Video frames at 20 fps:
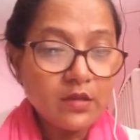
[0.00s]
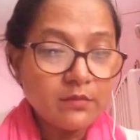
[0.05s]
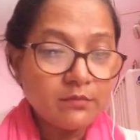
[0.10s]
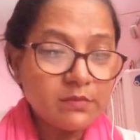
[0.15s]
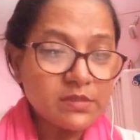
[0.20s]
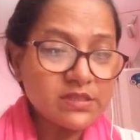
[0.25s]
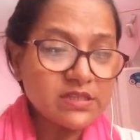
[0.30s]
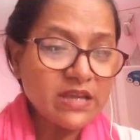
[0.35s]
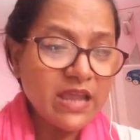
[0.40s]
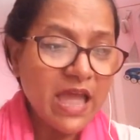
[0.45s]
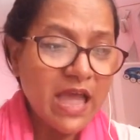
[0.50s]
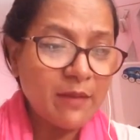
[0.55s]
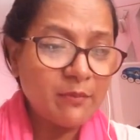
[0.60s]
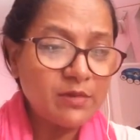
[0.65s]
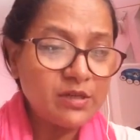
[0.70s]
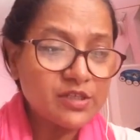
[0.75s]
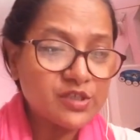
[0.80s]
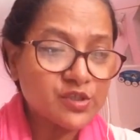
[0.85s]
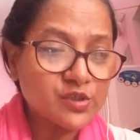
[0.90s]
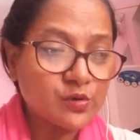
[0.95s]
Mr.
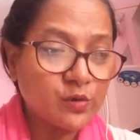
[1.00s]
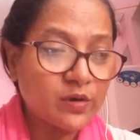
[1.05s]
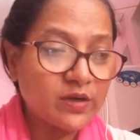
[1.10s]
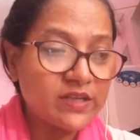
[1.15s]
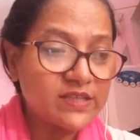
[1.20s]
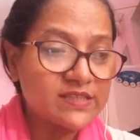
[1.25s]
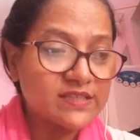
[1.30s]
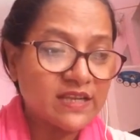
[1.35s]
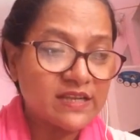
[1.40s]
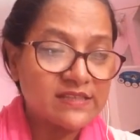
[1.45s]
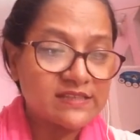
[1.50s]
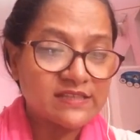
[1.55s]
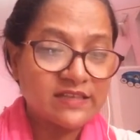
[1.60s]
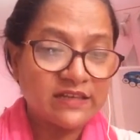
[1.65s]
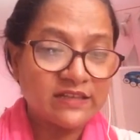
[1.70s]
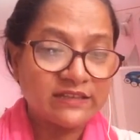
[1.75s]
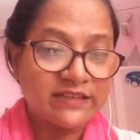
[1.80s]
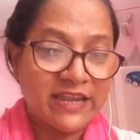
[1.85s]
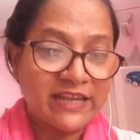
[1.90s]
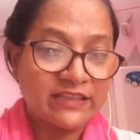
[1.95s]
Hamill showed his
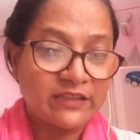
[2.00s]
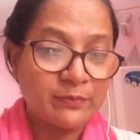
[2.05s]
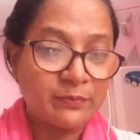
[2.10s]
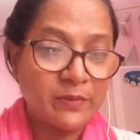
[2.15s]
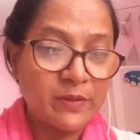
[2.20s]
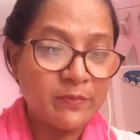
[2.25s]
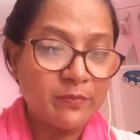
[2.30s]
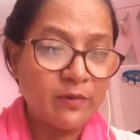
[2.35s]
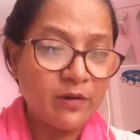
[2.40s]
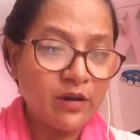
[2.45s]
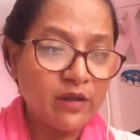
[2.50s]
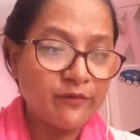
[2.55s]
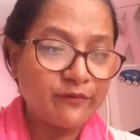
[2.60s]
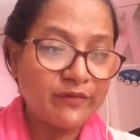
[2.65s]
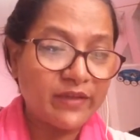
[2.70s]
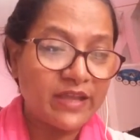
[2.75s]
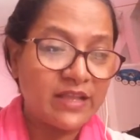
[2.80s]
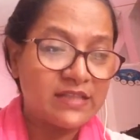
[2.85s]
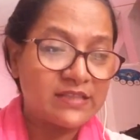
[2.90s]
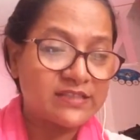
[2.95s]
concern that the people of
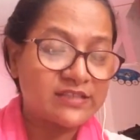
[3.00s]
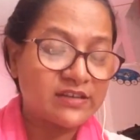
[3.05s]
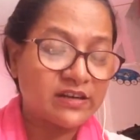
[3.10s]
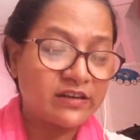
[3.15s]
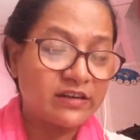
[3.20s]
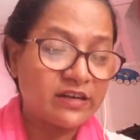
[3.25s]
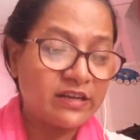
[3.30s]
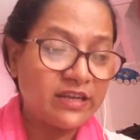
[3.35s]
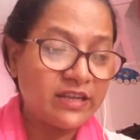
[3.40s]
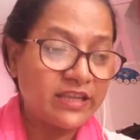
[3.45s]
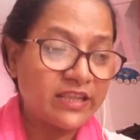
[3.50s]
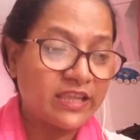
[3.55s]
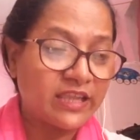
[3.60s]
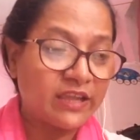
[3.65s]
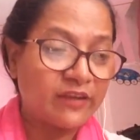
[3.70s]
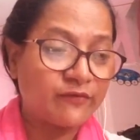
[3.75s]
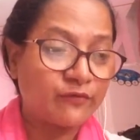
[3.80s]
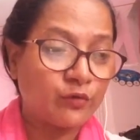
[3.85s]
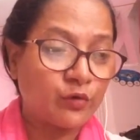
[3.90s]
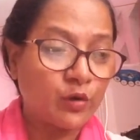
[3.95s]
Els generally
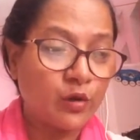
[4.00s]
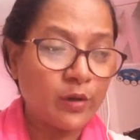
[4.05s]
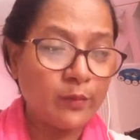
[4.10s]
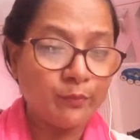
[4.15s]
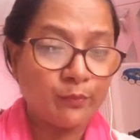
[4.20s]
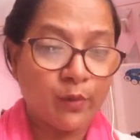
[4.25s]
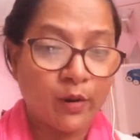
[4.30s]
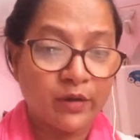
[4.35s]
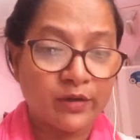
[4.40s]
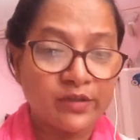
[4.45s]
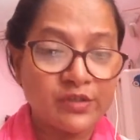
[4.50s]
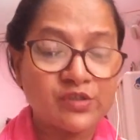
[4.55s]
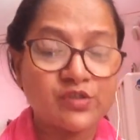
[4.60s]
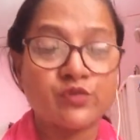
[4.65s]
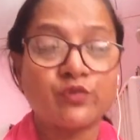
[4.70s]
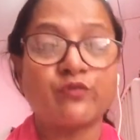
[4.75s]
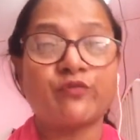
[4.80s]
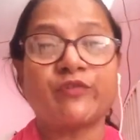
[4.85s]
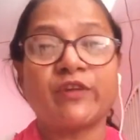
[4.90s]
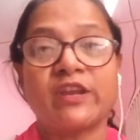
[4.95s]
gave no importance
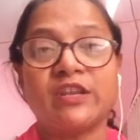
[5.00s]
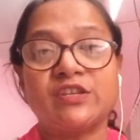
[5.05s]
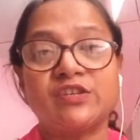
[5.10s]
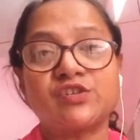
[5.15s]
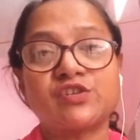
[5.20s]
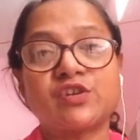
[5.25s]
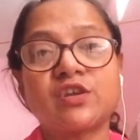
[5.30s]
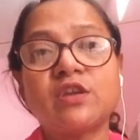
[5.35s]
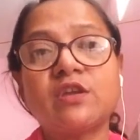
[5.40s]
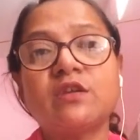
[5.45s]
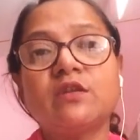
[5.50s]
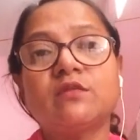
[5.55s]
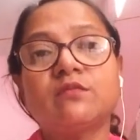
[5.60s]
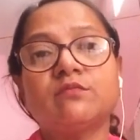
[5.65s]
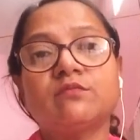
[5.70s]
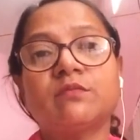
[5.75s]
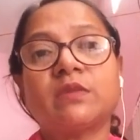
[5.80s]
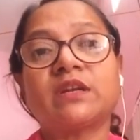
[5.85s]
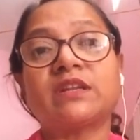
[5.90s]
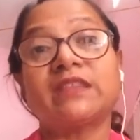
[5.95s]
to French,
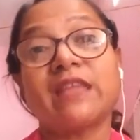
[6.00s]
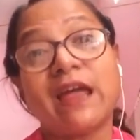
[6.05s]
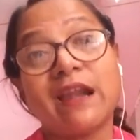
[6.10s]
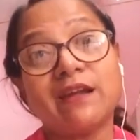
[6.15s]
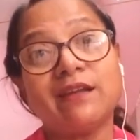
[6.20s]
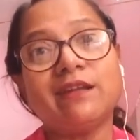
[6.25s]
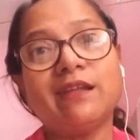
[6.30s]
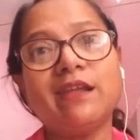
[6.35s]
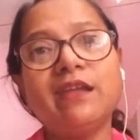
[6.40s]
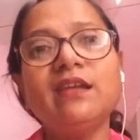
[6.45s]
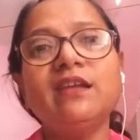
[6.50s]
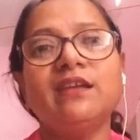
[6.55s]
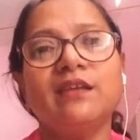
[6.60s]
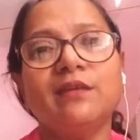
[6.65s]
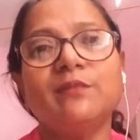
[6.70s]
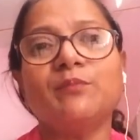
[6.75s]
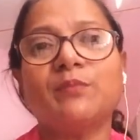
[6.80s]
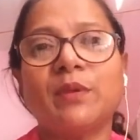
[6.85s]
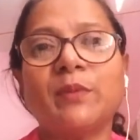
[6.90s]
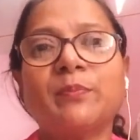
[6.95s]
but that day
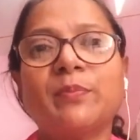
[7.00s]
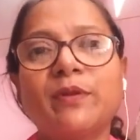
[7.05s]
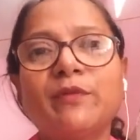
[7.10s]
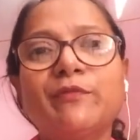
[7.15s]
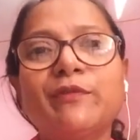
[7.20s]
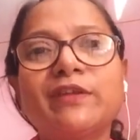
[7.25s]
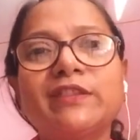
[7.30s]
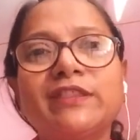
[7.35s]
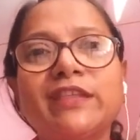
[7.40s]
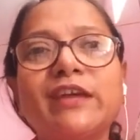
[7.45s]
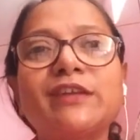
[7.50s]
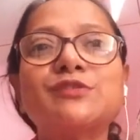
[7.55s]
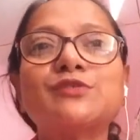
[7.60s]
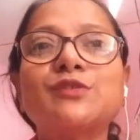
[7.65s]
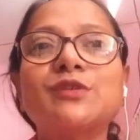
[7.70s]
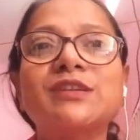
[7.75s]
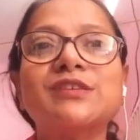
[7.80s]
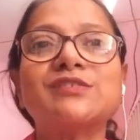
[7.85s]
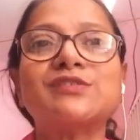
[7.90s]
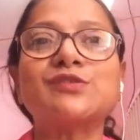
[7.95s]
people were there to
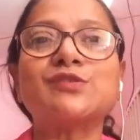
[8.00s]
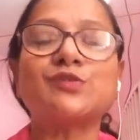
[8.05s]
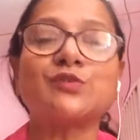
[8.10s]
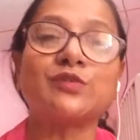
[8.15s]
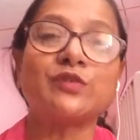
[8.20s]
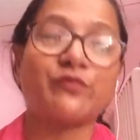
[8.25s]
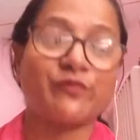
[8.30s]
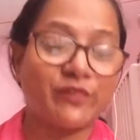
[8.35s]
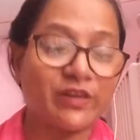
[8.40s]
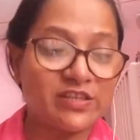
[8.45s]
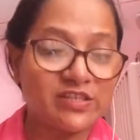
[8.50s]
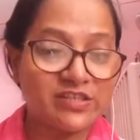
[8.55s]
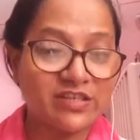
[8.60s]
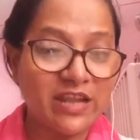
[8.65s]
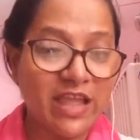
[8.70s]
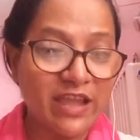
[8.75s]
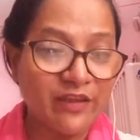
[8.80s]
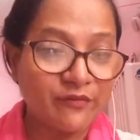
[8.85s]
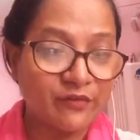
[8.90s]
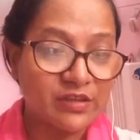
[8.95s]
listen to the French
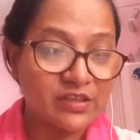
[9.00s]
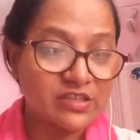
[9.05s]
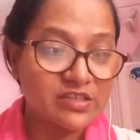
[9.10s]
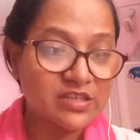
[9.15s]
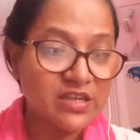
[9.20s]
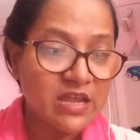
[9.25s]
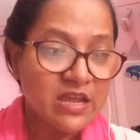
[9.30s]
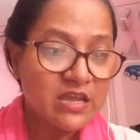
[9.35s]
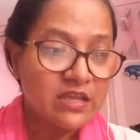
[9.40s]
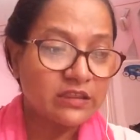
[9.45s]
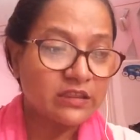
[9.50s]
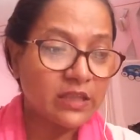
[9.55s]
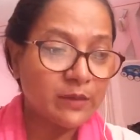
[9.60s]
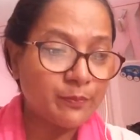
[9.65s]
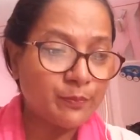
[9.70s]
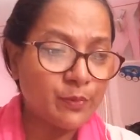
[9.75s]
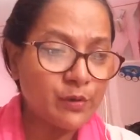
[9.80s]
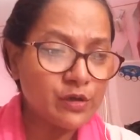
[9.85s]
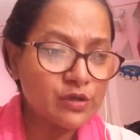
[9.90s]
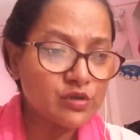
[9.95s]
language. They
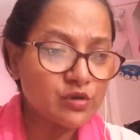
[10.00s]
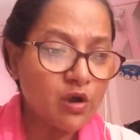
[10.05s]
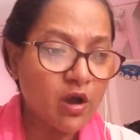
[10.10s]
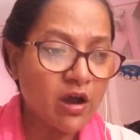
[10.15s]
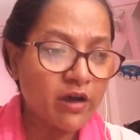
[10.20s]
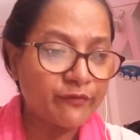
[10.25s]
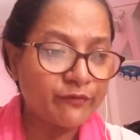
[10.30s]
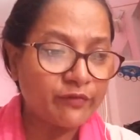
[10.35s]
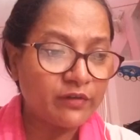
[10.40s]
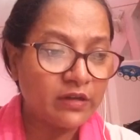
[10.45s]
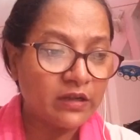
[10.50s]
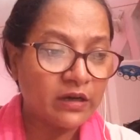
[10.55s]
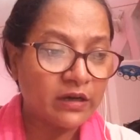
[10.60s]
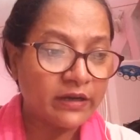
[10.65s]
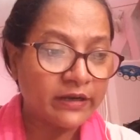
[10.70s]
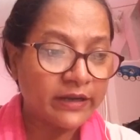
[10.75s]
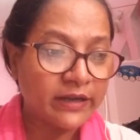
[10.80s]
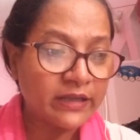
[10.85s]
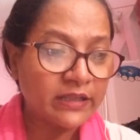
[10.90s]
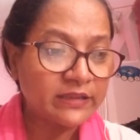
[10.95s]
put off
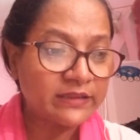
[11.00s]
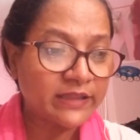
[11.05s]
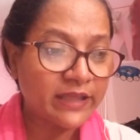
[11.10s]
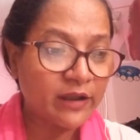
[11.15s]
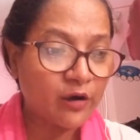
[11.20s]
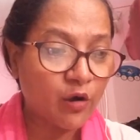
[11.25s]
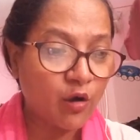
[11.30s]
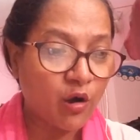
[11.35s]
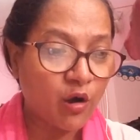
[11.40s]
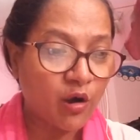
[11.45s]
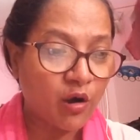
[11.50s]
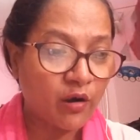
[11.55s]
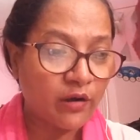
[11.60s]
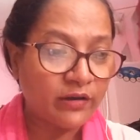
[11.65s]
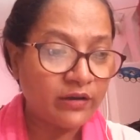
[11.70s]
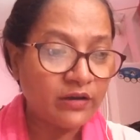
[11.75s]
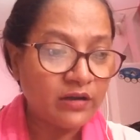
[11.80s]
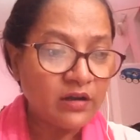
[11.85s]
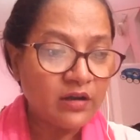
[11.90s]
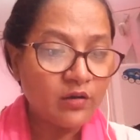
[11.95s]
learning their
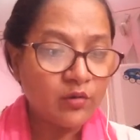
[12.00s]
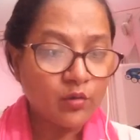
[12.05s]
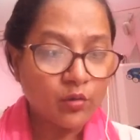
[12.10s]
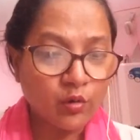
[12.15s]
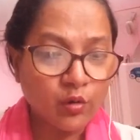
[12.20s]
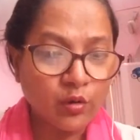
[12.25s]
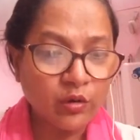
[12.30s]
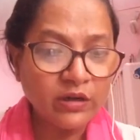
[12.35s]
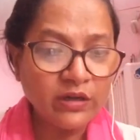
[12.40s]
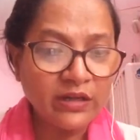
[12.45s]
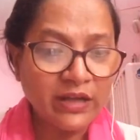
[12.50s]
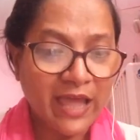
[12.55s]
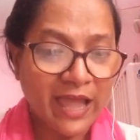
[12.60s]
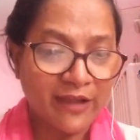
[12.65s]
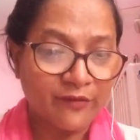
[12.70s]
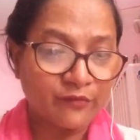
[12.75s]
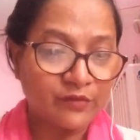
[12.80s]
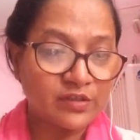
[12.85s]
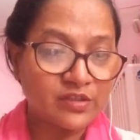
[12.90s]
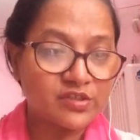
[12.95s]
own
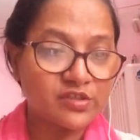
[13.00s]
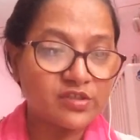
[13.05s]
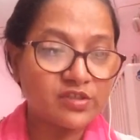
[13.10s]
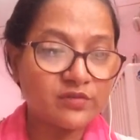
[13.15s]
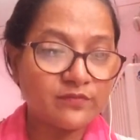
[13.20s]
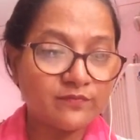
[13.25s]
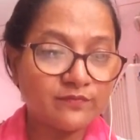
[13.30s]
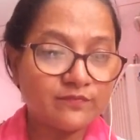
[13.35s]
language.